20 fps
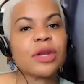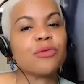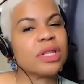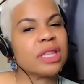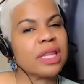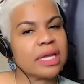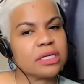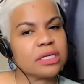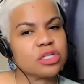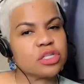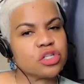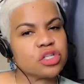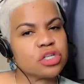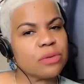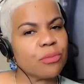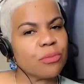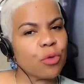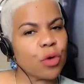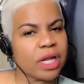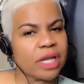
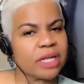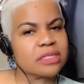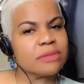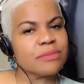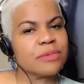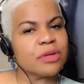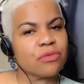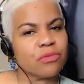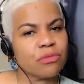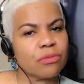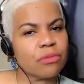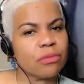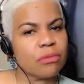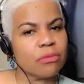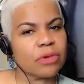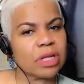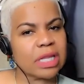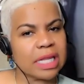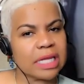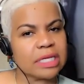relationship, more intimate
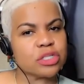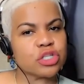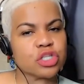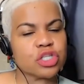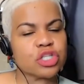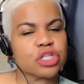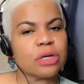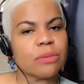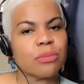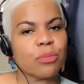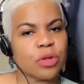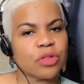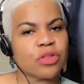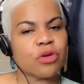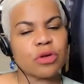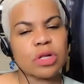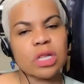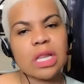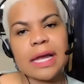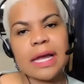relationship with
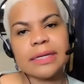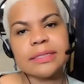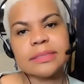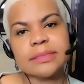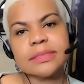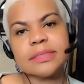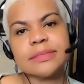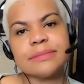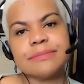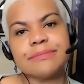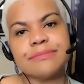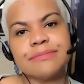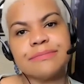her clients.